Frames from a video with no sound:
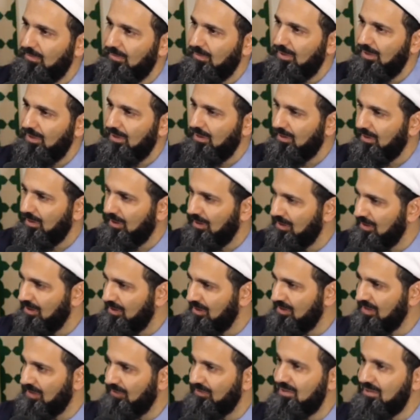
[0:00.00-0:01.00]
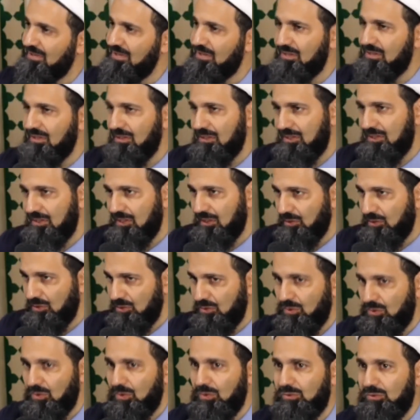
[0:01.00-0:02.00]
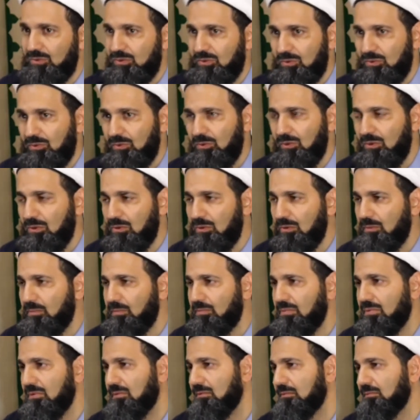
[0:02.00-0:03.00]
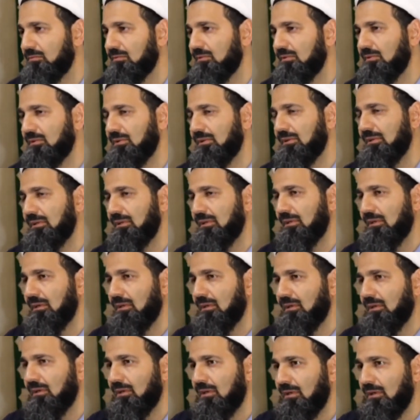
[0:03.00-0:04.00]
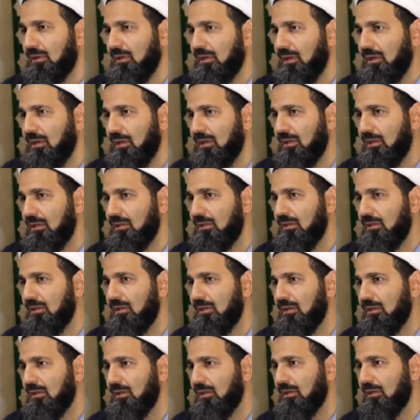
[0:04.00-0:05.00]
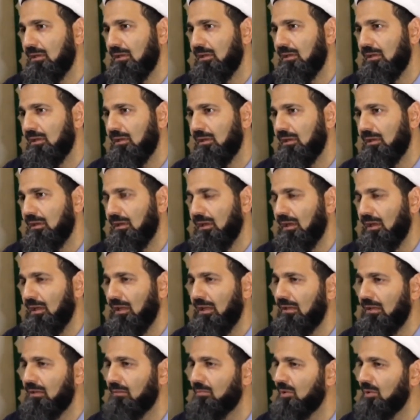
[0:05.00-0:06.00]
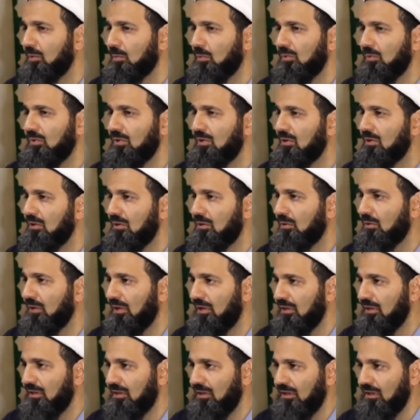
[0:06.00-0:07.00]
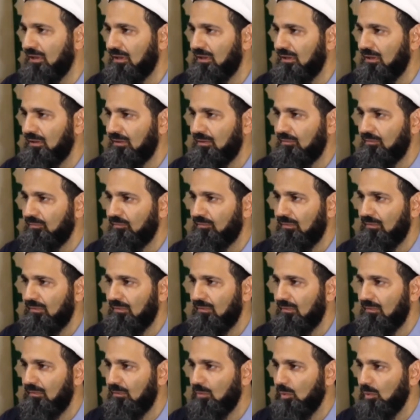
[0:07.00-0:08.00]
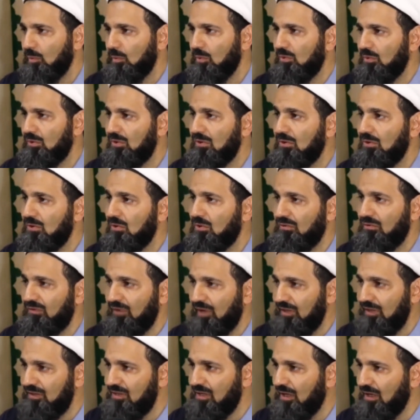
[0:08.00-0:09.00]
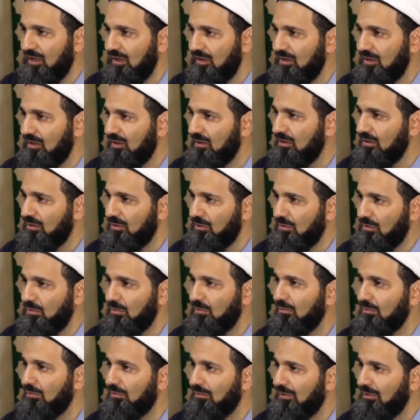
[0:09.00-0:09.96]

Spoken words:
in the 70s, he started to go to Europe, and people didn't know anything. People didn't know Fatiha, they didn't know.